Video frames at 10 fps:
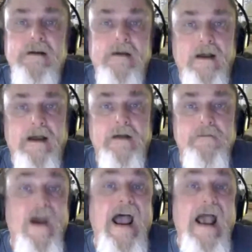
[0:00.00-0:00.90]
on
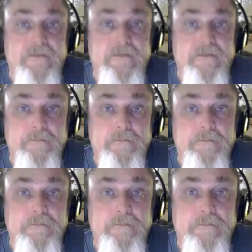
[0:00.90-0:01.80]
tracks,
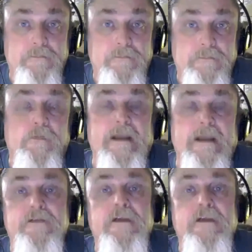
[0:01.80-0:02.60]
Permian footprints.